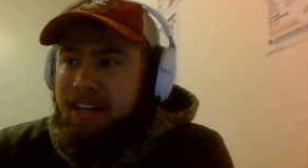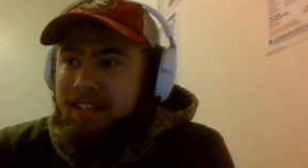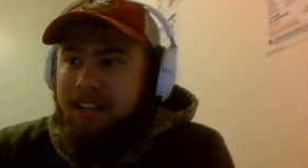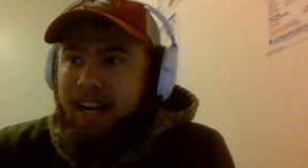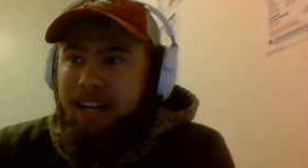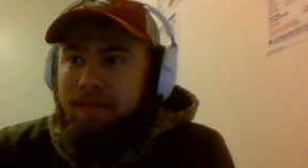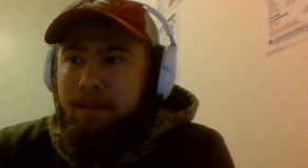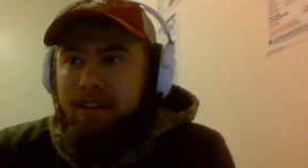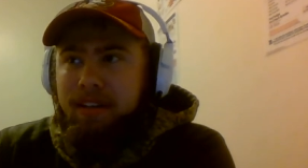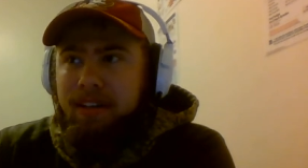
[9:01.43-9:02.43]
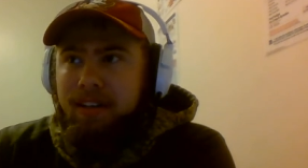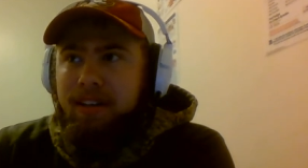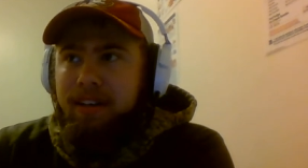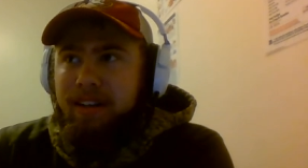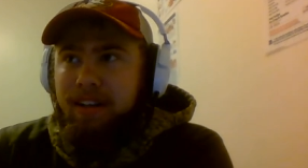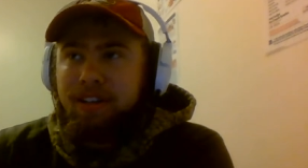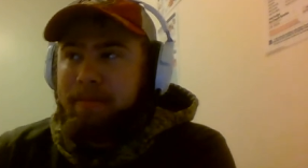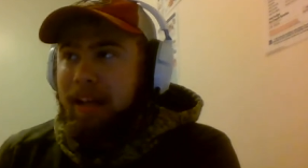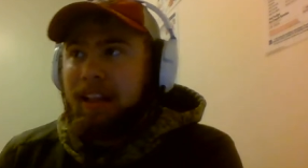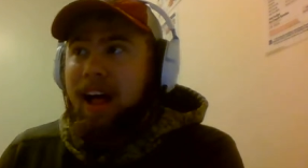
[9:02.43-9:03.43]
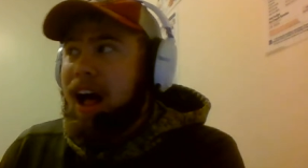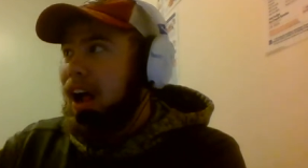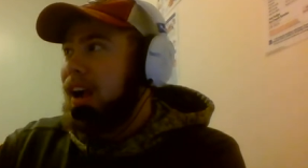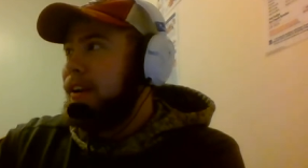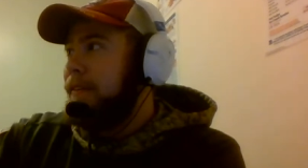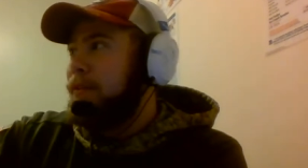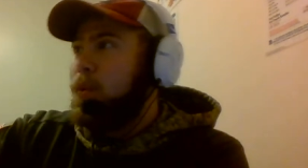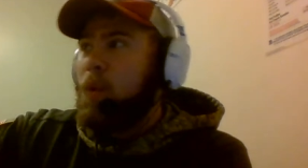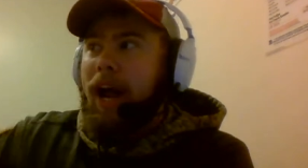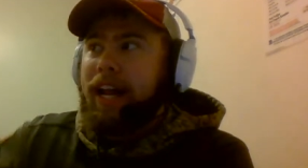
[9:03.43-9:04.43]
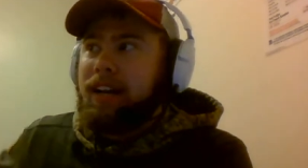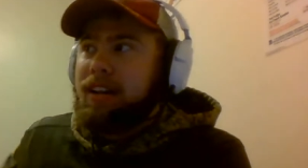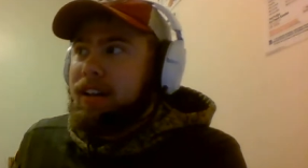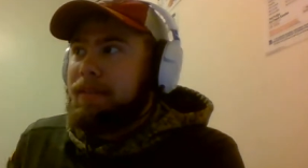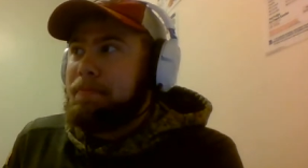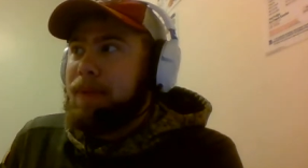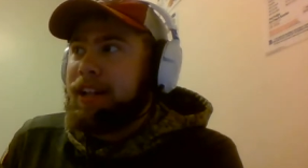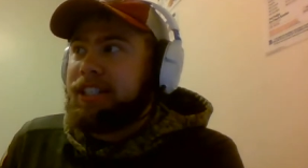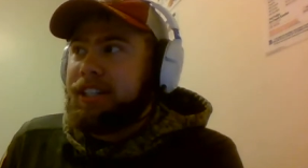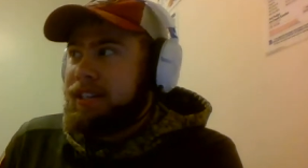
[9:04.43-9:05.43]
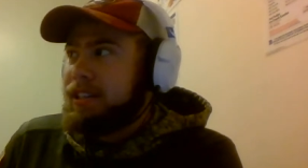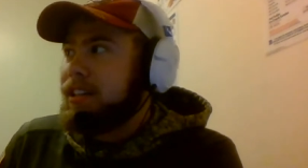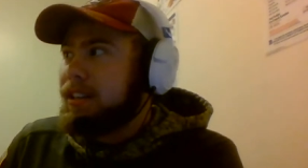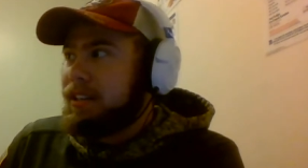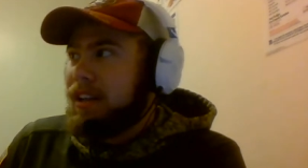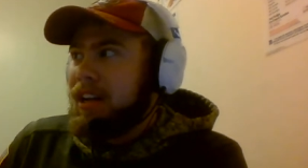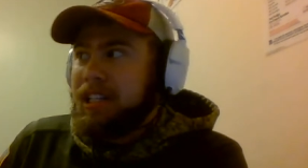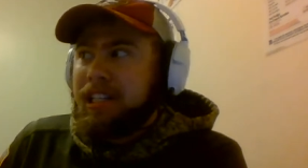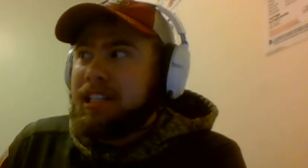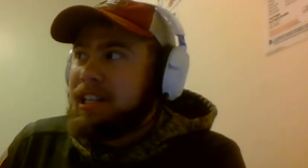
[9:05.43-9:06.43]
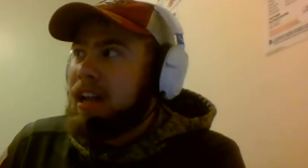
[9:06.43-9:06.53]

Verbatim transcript: that stadium. There's going to be a lot of white benches just